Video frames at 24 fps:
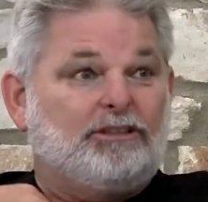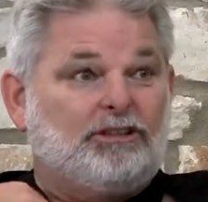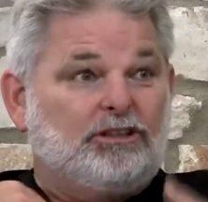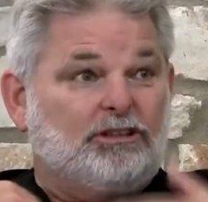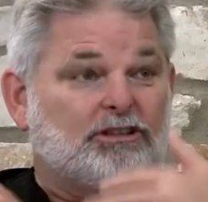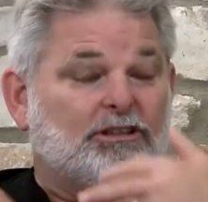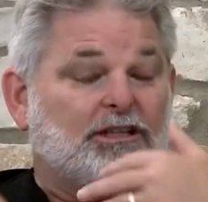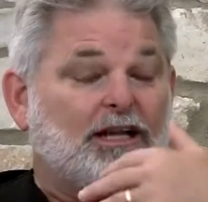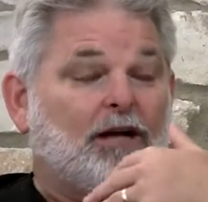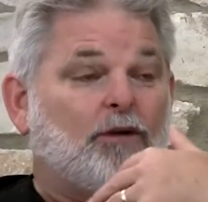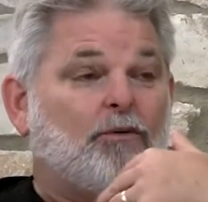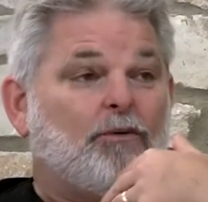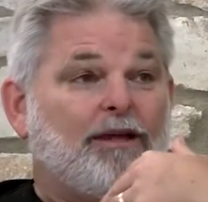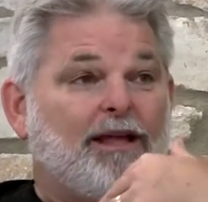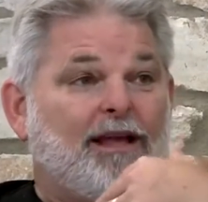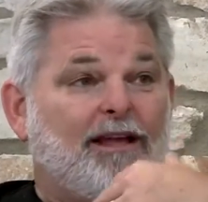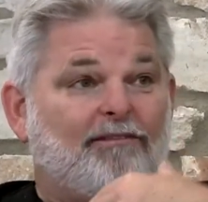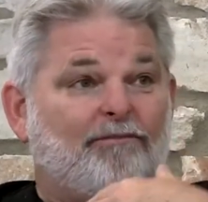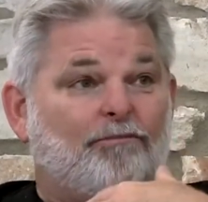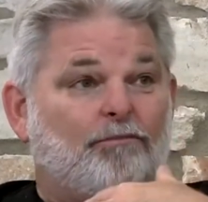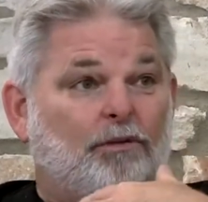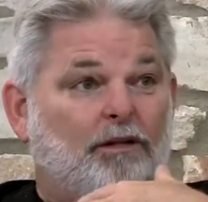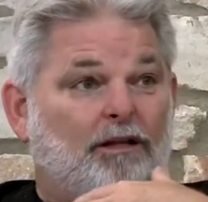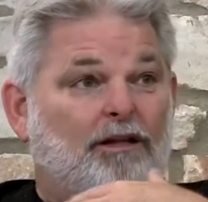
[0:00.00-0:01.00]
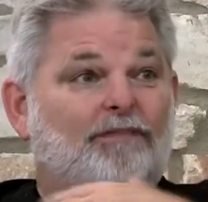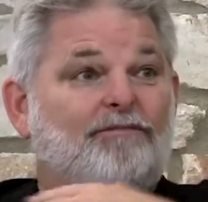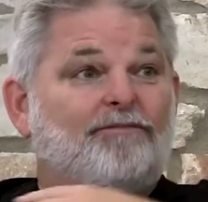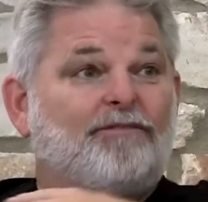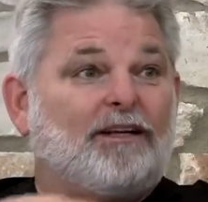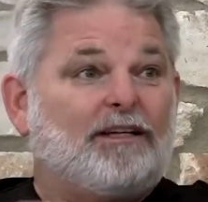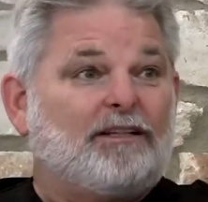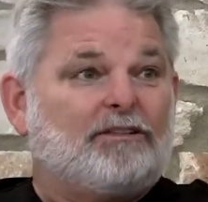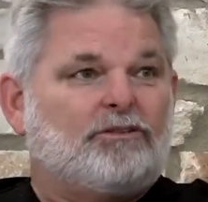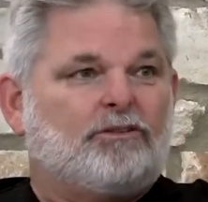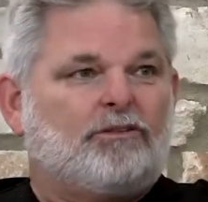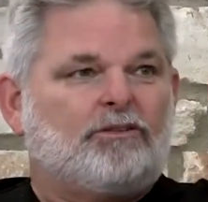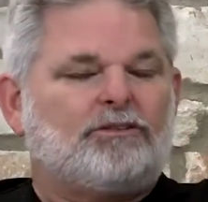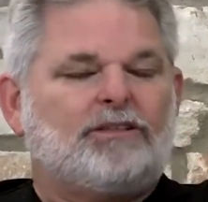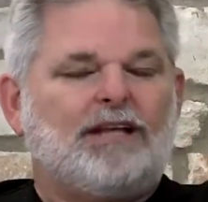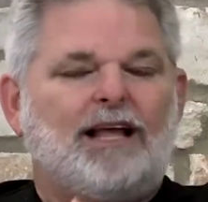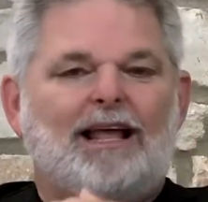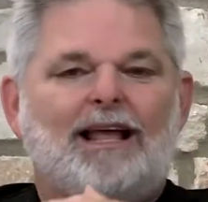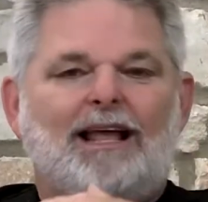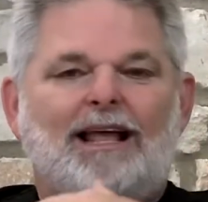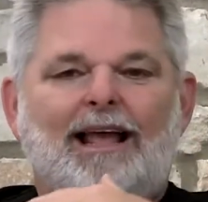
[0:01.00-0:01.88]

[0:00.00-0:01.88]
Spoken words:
just like we have blood vessels.